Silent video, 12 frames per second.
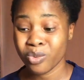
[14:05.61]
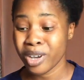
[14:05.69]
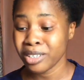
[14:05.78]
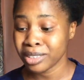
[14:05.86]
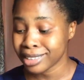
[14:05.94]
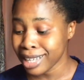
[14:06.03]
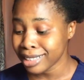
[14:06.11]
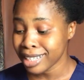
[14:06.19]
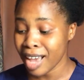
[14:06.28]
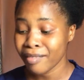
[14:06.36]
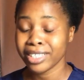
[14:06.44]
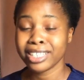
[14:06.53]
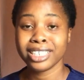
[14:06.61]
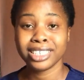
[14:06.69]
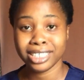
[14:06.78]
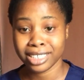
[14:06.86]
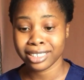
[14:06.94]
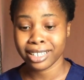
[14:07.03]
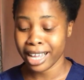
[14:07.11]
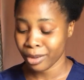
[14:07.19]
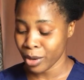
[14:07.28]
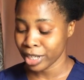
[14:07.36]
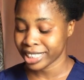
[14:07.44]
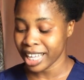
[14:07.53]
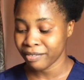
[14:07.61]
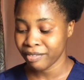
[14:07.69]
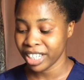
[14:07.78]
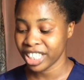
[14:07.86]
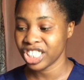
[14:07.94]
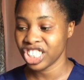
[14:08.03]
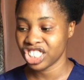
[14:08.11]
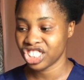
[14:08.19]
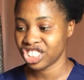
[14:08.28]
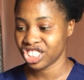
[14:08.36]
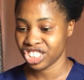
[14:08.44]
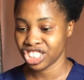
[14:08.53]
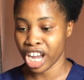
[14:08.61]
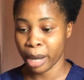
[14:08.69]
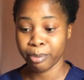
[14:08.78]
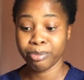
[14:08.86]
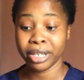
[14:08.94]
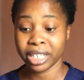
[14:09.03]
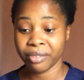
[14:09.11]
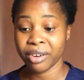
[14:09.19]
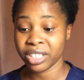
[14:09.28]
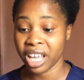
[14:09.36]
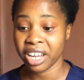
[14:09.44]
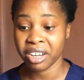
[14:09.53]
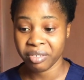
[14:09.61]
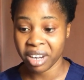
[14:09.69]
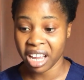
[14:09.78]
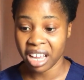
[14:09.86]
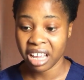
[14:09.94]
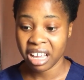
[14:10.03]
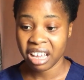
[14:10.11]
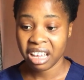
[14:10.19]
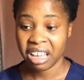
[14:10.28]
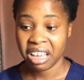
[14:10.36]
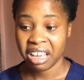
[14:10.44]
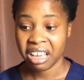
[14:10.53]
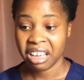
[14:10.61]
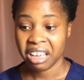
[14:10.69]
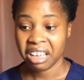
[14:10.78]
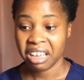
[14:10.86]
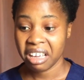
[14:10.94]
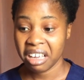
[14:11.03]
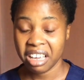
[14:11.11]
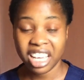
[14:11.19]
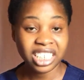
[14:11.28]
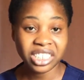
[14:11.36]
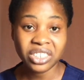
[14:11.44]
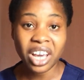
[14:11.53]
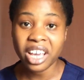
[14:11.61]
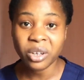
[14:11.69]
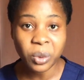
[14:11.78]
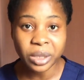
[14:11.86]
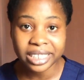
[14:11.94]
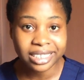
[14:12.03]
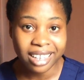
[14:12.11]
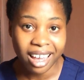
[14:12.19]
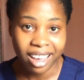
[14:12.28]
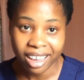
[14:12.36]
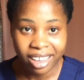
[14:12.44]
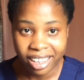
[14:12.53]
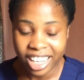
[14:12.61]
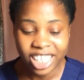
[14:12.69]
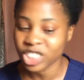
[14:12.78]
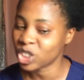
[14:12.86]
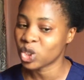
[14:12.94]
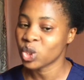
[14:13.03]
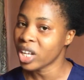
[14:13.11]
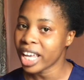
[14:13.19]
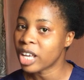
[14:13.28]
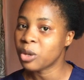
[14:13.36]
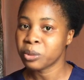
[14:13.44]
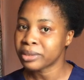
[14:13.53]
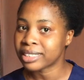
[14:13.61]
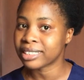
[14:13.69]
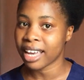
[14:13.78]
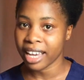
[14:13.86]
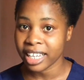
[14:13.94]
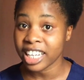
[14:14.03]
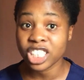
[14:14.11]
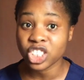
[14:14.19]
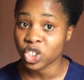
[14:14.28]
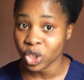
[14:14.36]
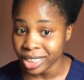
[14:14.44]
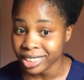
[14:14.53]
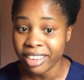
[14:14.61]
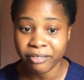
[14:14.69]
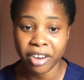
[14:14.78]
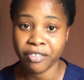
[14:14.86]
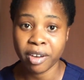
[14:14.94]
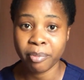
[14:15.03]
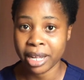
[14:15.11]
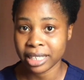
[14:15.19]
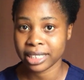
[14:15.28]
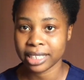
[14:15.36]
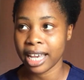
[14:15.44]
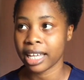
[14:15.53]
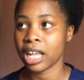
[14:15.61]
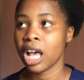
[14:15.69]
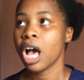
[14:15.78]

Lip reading: When you start having itching, like when you start feeling itchy and pain around that area, it's not a good sign. It is not a good sign. It is just a very, very bad sign.